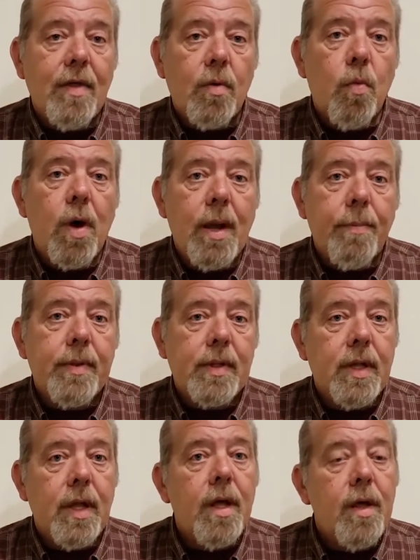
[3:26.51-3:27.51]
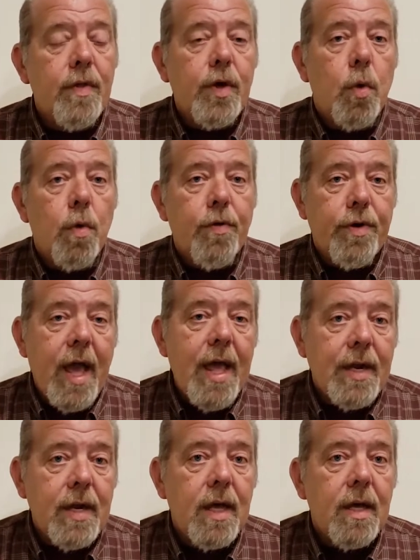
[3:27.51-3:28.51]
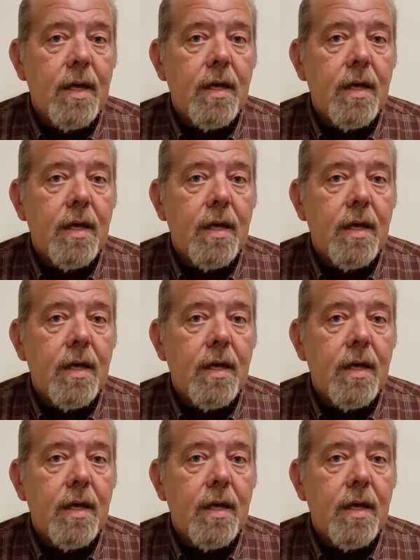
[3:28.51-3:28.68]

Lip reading: and then one up the northern end,